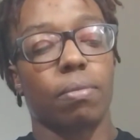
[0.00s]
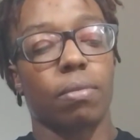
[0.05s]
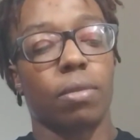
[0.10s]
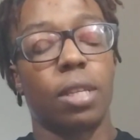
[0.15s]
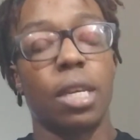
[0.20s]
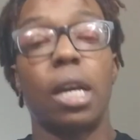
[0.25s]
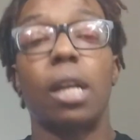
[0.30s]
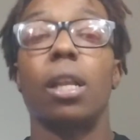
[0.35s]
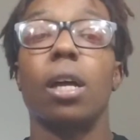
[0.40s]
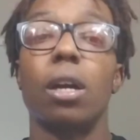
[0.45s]

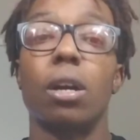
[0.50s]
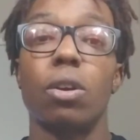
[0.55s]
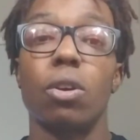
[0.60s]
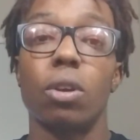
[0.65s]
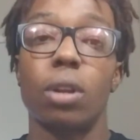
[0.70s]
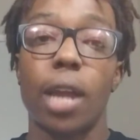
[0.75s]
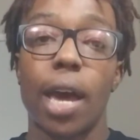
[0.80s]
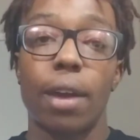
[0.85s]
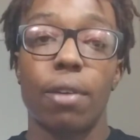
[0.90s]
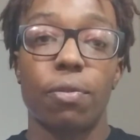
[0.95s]
declutter
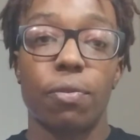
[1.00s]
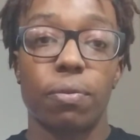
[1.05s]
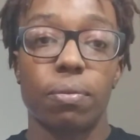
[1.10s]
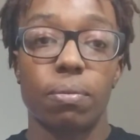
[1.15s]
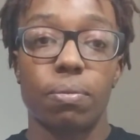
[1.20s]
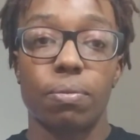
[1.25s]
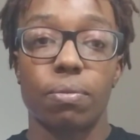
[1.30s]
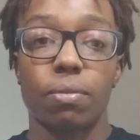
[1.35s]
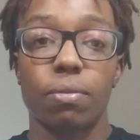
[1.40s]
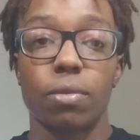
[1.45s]
your life,
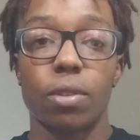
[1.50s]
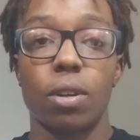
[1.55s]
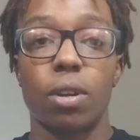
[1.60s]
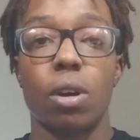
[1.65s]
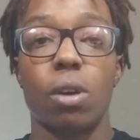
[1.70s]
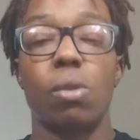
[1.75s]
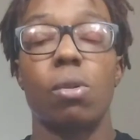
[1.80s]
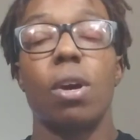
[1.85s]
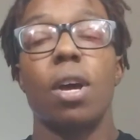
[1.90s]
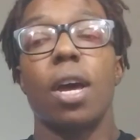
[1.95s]

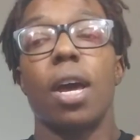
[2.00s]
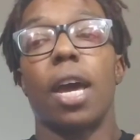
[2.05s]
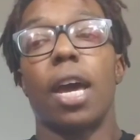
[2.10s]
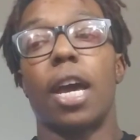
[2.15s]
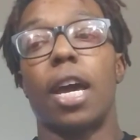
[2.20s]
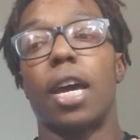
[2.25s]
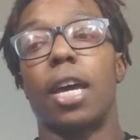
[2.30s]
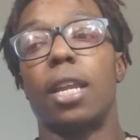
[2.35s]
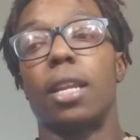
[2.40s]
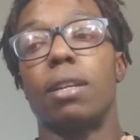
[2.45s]

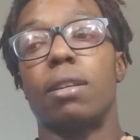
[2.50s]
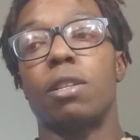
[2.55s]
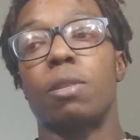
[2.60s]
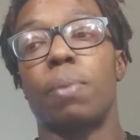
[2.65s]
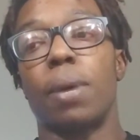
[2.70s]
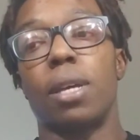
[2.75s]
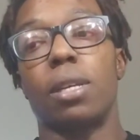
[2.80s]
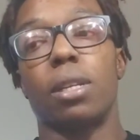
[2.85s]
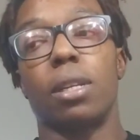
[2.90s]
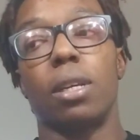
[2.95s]
and
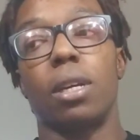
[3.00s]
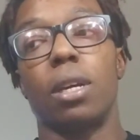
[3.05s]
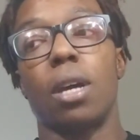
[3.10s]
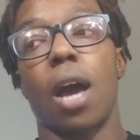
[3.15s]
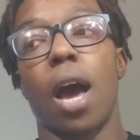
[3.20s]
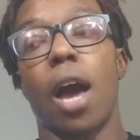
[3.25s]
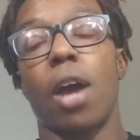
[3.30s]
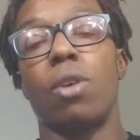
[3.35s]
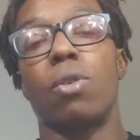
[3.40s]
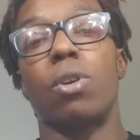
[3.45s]
just basically
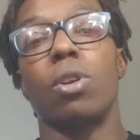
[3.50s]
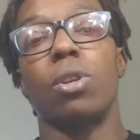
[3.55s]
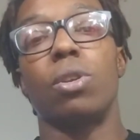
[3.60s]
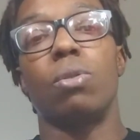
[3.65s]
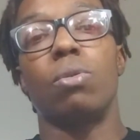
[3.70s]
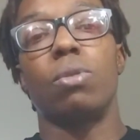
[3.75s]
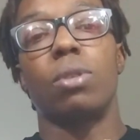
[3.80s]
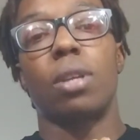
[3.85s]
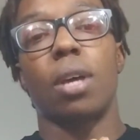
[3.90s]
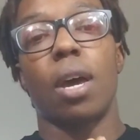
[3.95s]
how you can
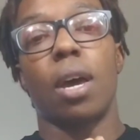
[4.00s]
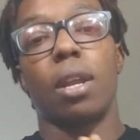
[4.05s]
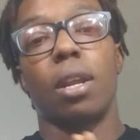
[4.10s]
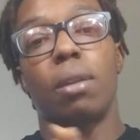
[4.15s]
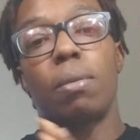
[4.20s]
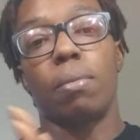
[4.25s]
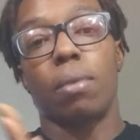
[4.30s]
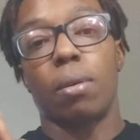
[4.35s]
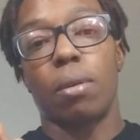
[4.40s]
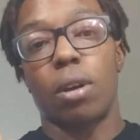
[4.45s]
use that
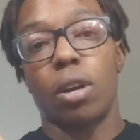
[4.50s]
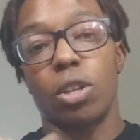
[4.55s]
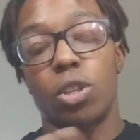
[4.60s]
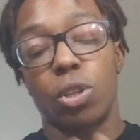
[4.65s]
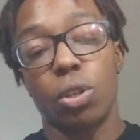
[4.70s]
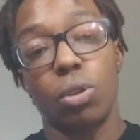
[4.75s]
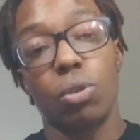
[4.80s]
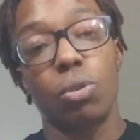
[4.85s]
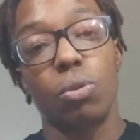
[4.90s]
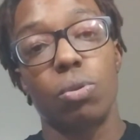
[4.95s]
and
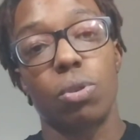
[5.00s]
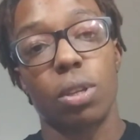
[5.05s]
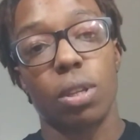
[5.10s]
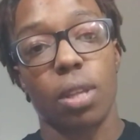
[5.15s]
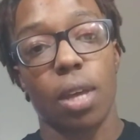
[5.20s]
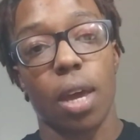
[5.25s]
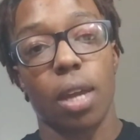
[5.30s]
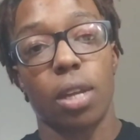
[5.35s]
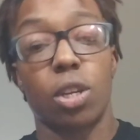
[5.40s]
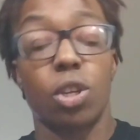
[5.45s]
continue
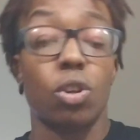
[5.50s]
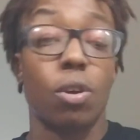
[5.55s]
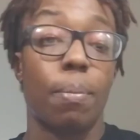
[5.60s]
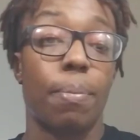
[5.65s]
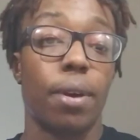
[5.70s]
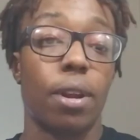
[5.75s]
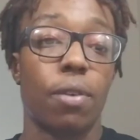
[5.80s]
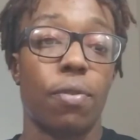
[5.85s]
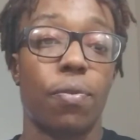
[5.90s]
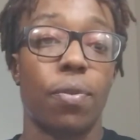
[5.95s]
using that to your
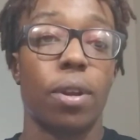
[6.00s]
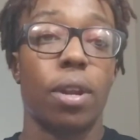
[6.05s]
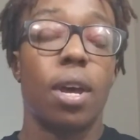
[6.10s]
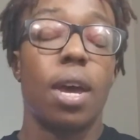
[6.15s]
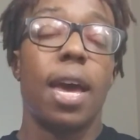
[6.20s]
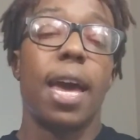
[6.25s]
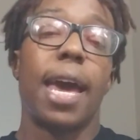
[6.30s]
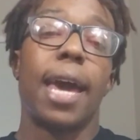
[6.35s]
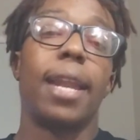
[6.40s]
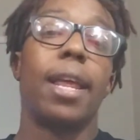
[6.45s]
benefit
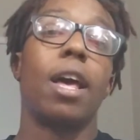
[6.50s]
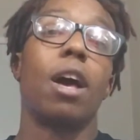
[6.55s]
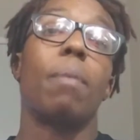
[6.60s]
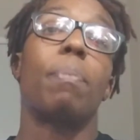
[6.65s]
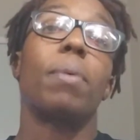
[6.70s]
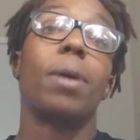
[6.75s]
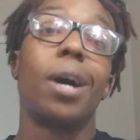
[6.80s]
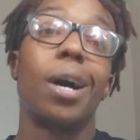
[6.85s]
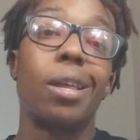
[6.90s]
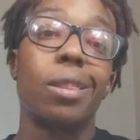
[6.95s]
and
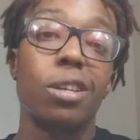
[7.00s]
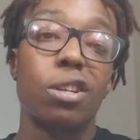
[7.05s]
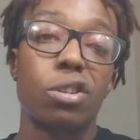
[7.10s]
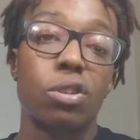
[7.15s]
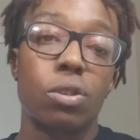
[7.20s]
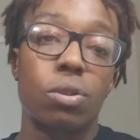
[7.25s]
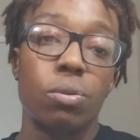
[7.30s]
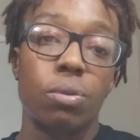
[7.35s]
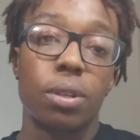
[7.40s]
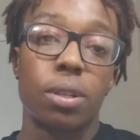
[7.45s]
help
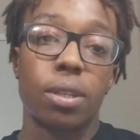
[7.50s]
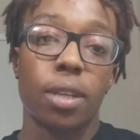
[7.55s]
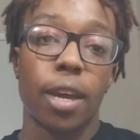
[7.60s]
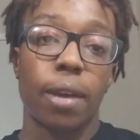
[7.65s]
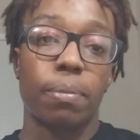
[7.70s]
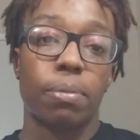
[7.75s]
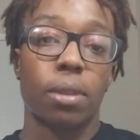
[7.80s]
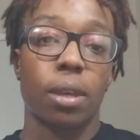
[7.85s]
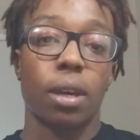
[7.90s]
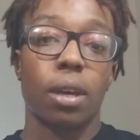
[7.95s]
others do the
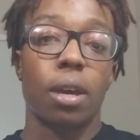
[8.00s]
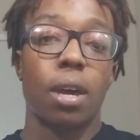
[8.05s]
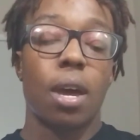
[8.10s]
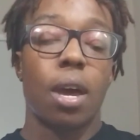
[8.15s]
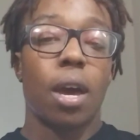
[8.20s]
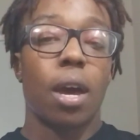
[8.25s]
same thing.